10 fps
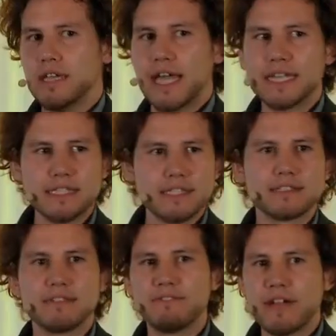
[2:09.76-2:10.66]
And this
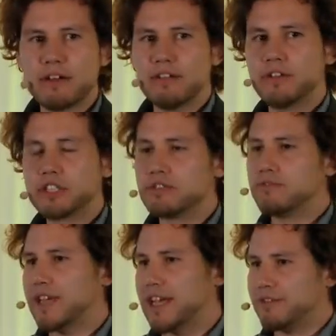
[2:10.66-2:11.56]
is the very vision
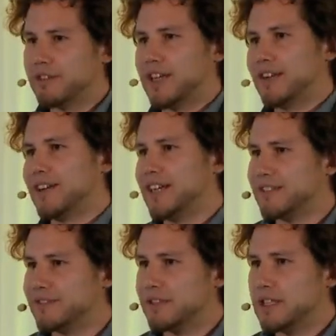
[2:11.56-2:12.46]
we had for Nanolive.